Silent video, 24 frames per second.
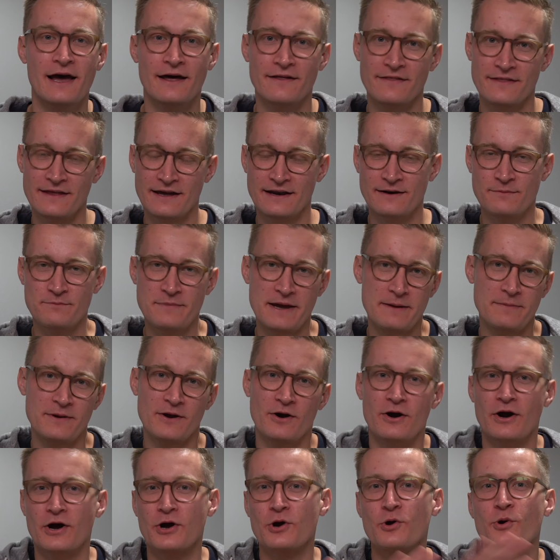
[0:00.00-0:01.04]
that maybe
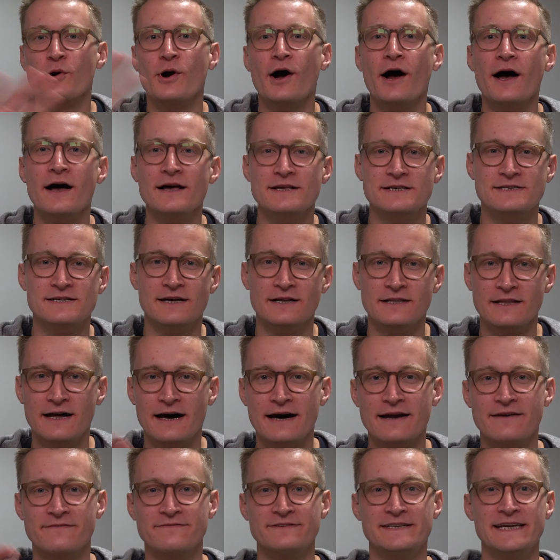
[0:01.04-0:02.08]
are across a
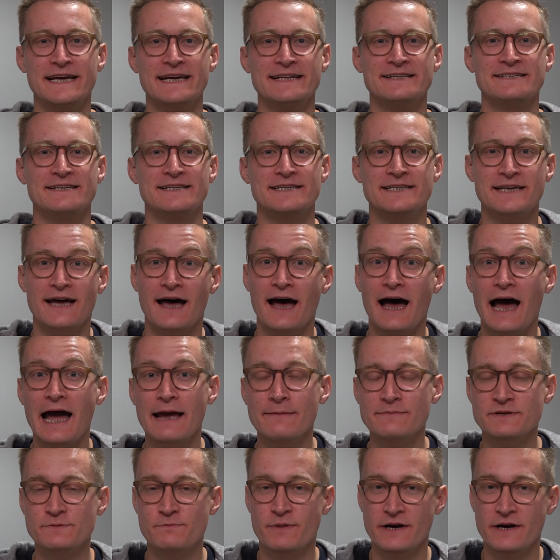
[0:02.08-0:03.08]
lot of dates and times,